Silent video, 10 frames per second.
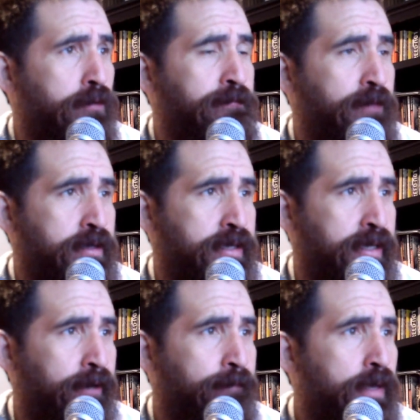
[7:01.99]

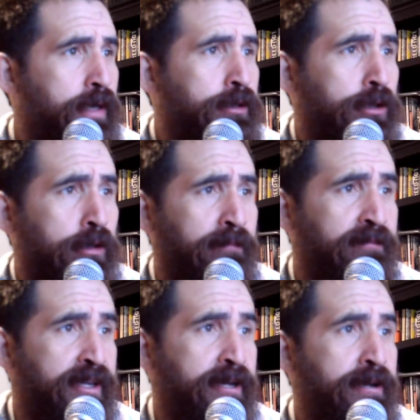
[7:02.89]
funding
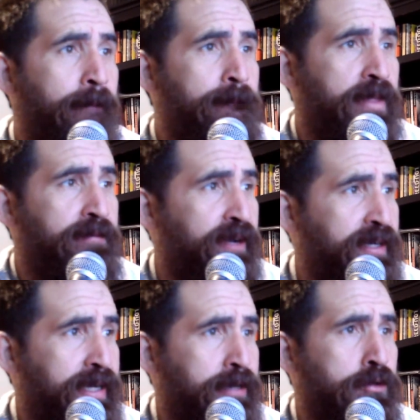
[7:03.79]
circumvented the
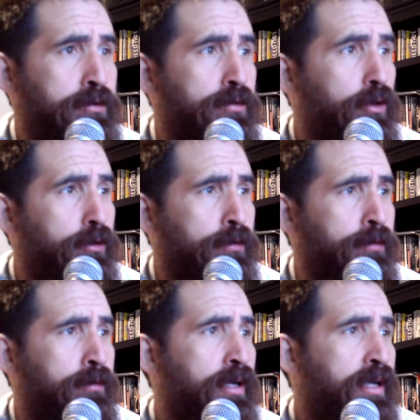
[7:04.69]
financial
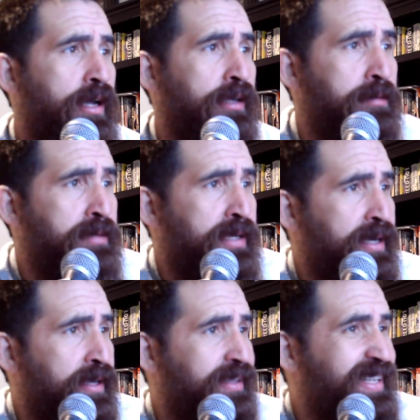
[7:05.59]
hurdle,
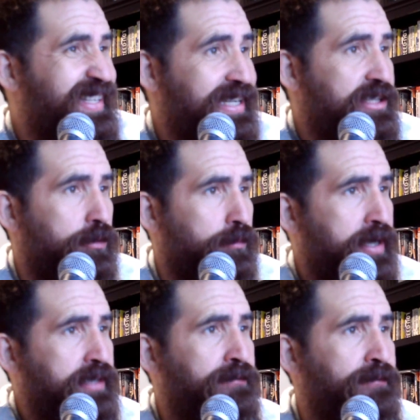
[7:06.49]
eliminating the need to
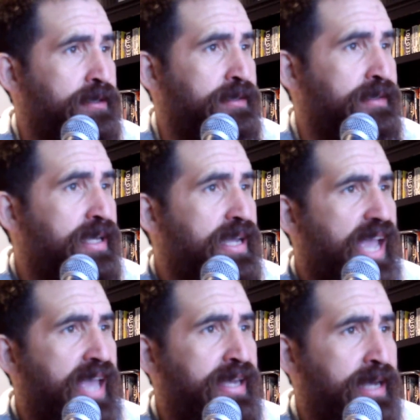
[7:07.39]
raise funds,
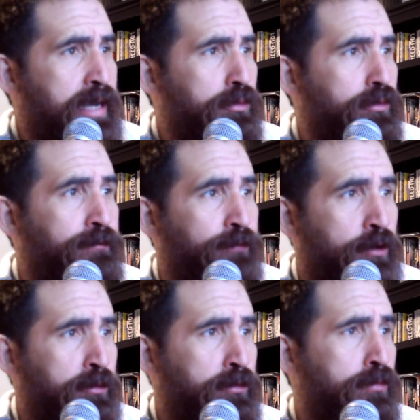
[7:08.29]
and enabled the
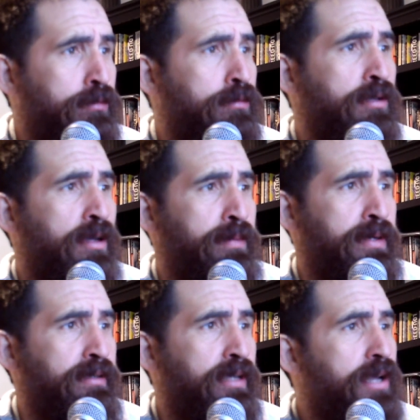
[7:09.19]
pharmaceutical
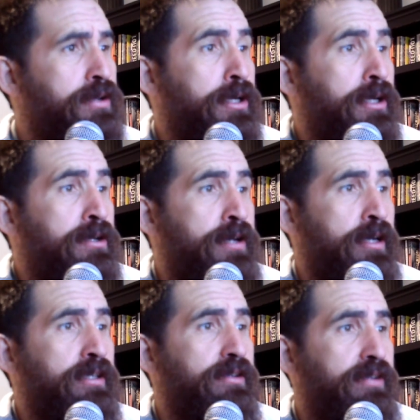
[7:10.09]
companies to
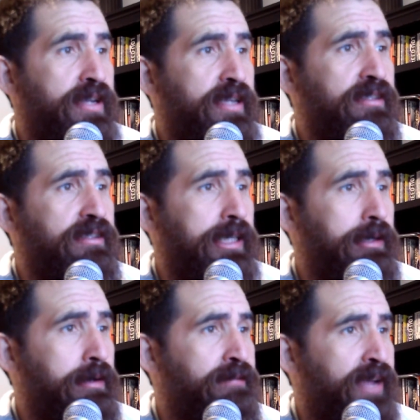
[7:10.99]
conduct the
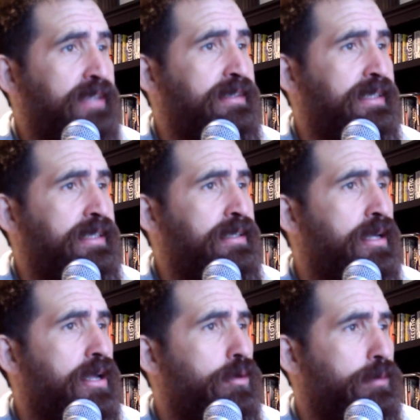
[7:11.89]
necessary vaccine
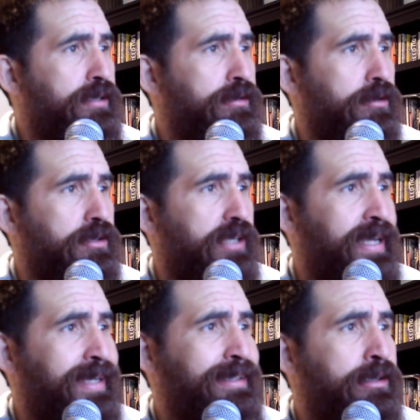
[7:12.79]
research
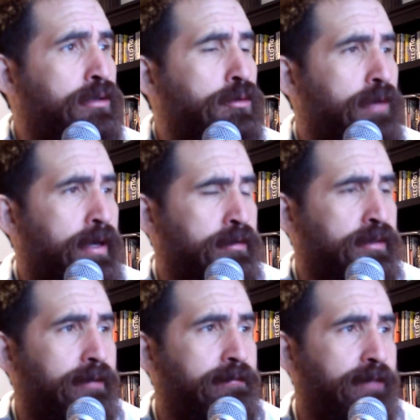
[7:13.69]
and clinical
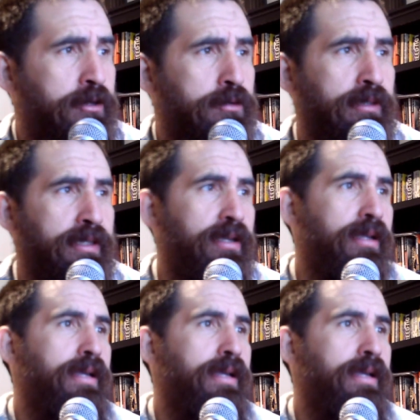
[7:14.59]
trials effectually.